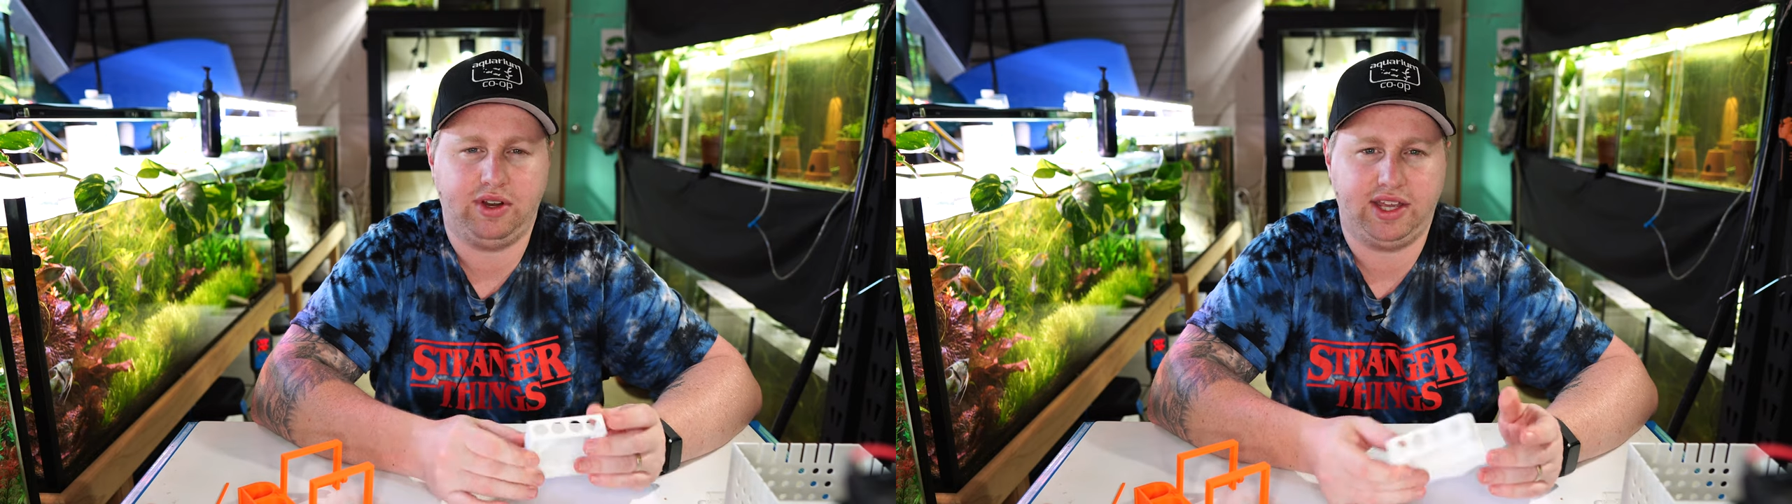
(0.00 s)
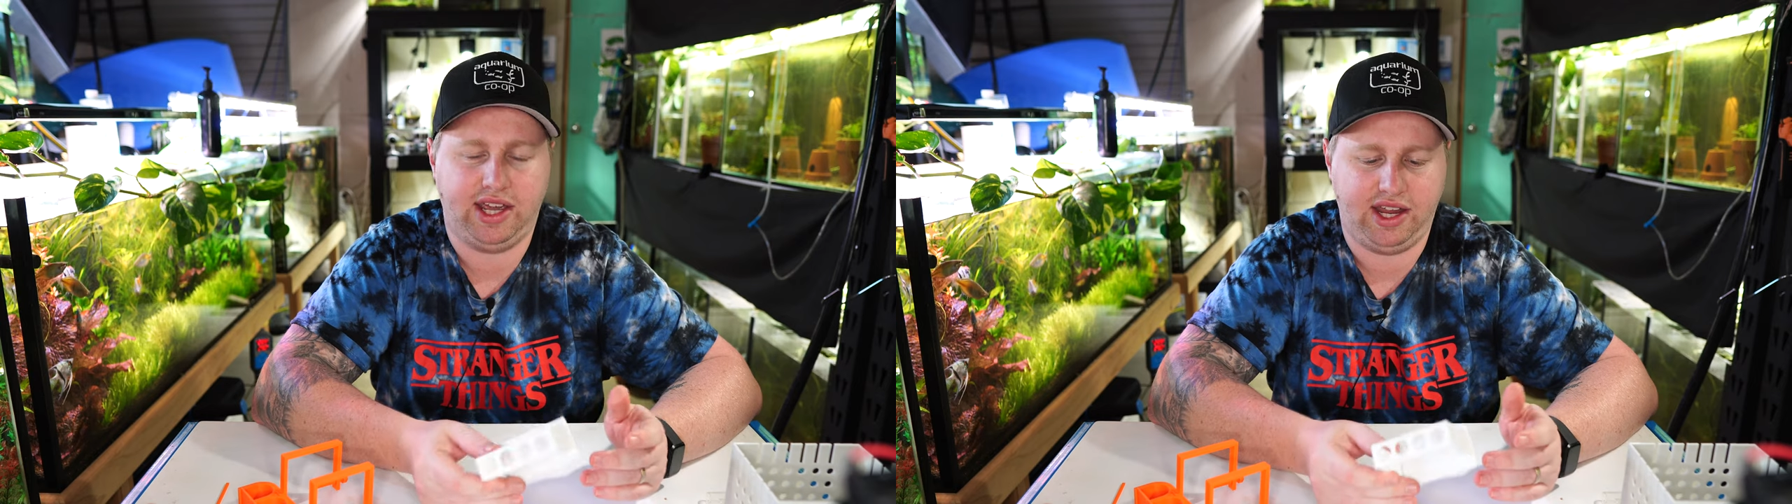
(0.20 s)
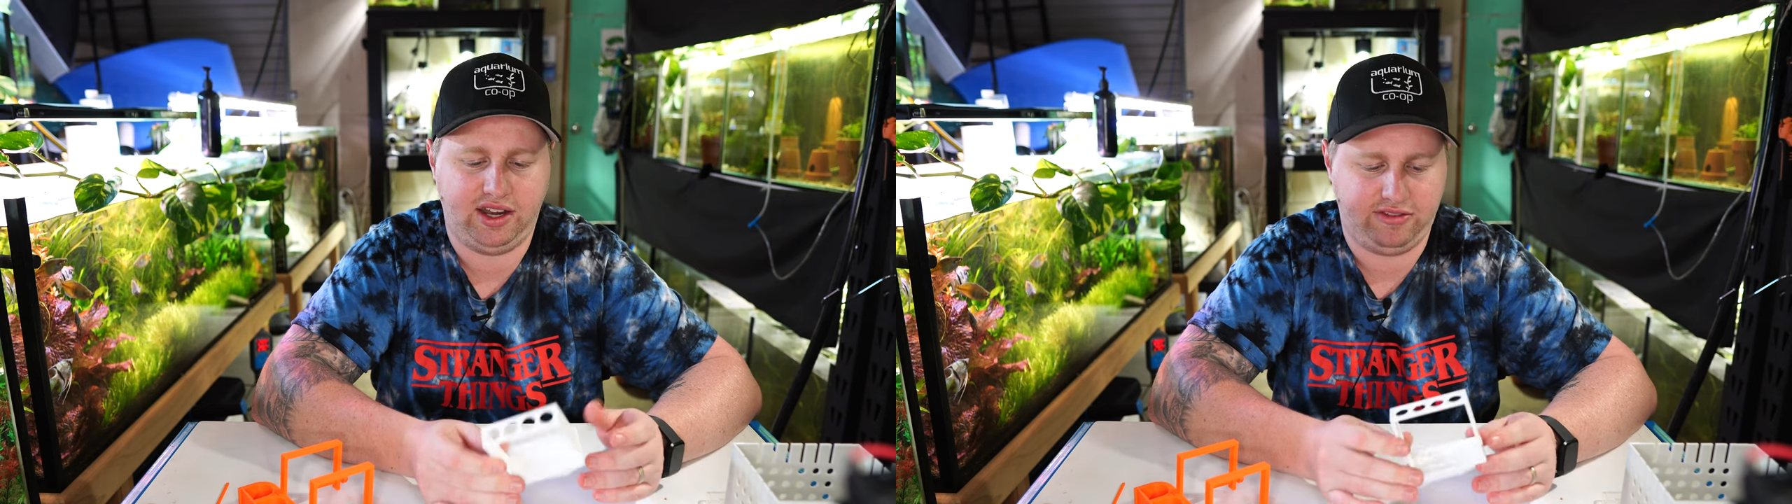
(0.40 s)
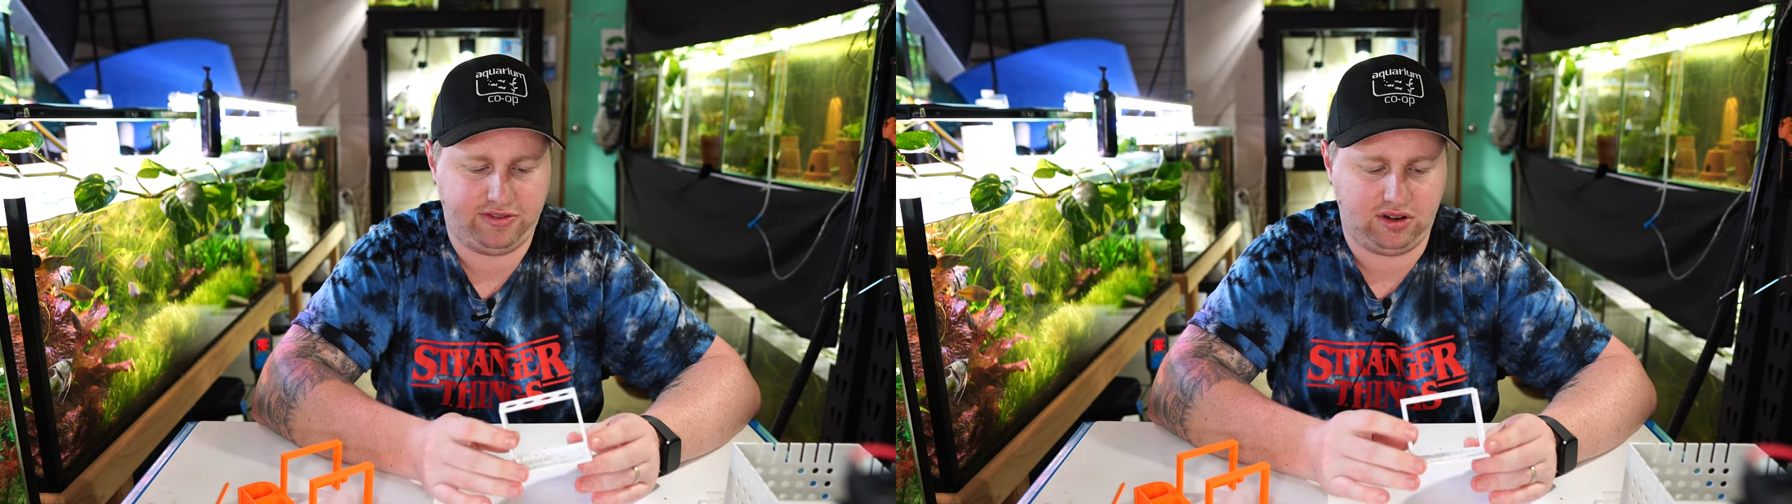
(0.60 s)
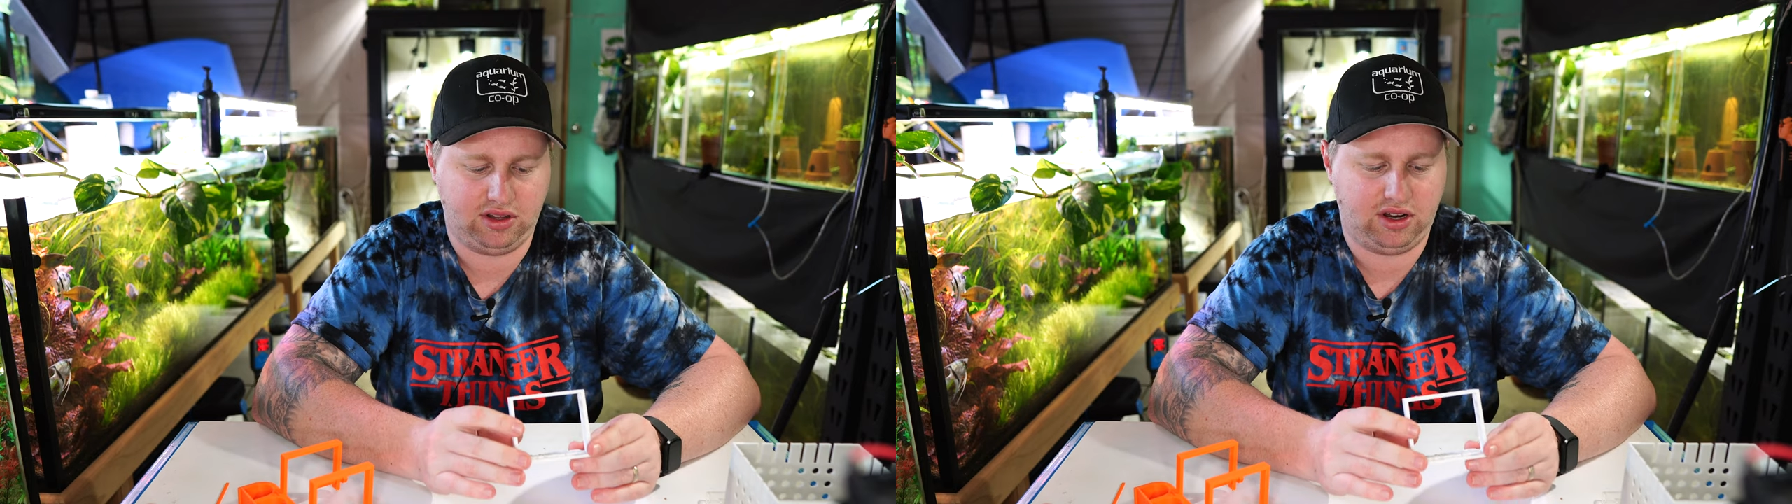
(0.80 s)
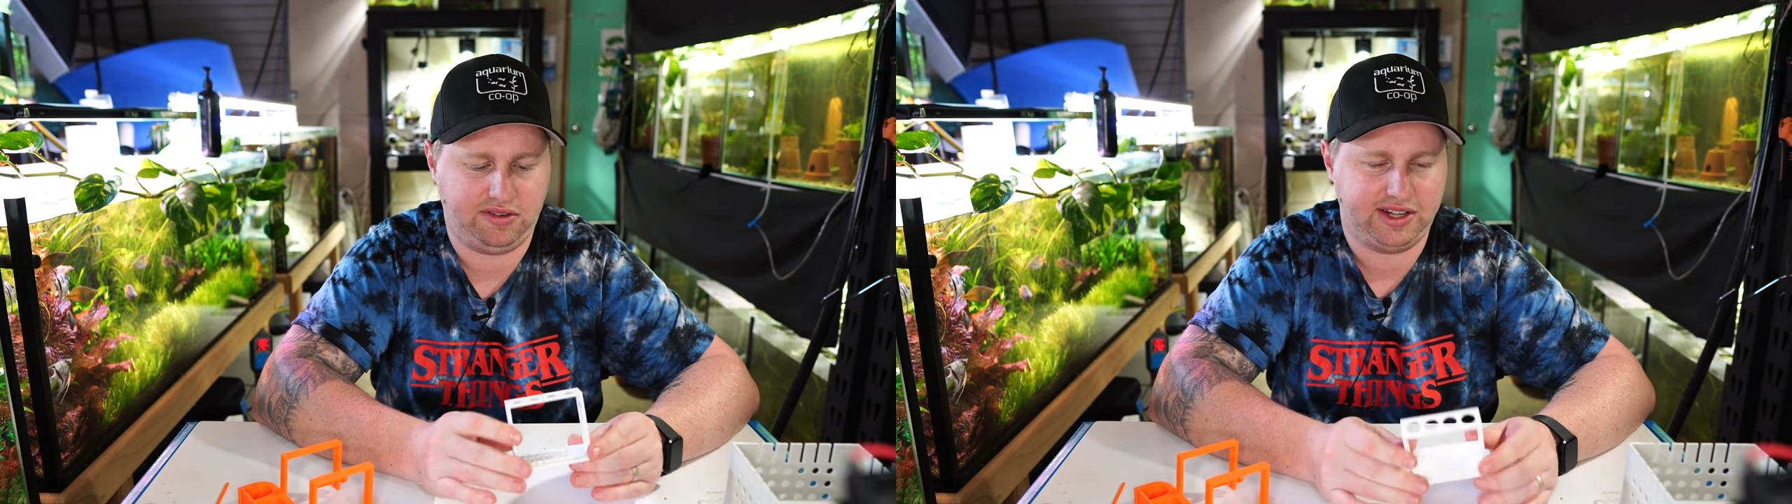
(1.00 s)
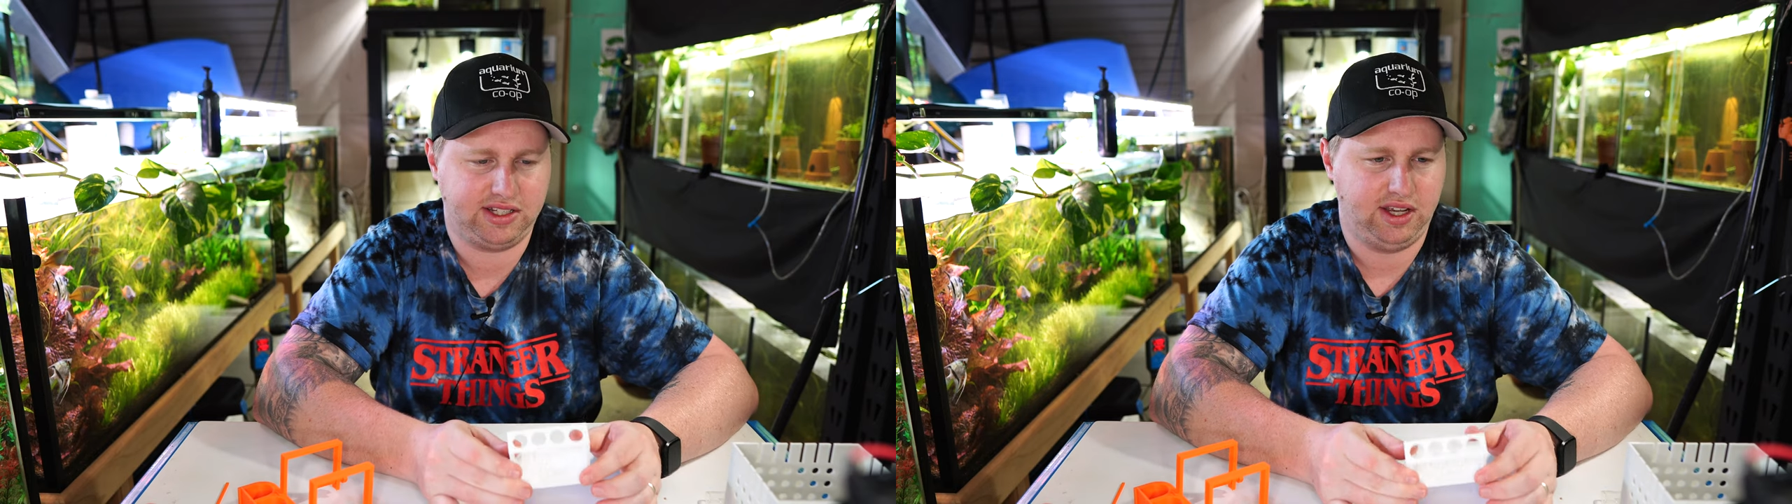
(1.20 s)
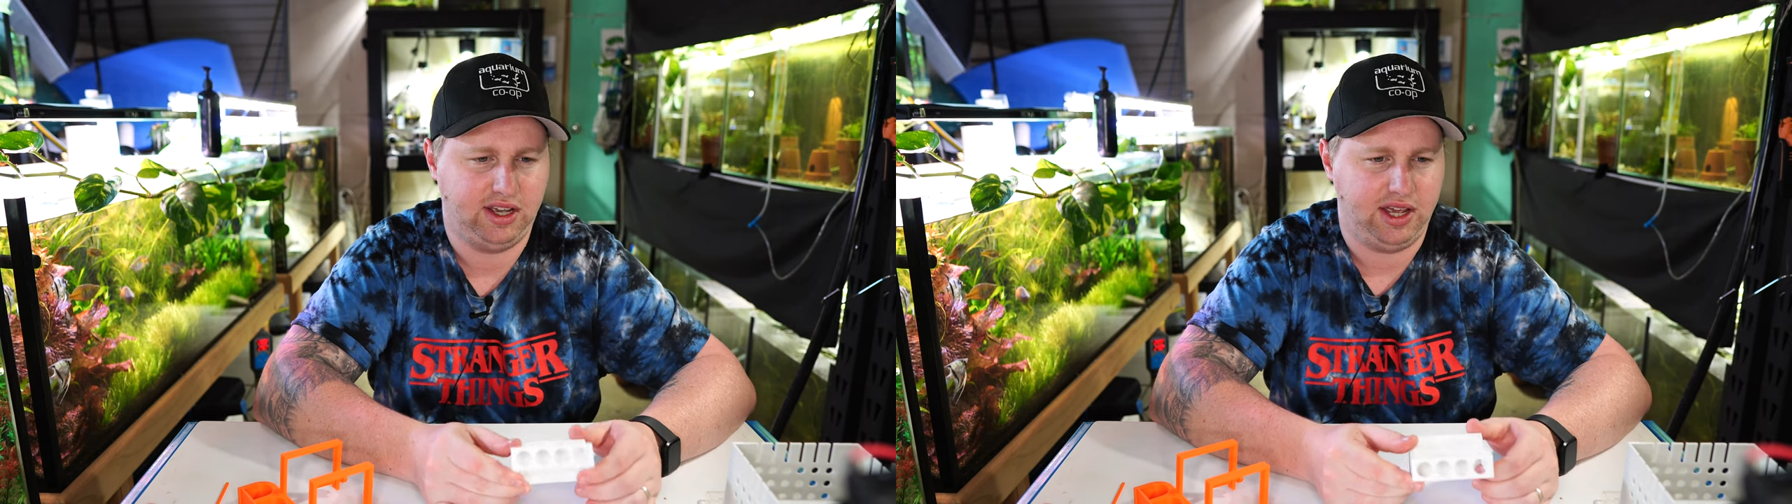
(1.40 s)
really handy for a lot of us.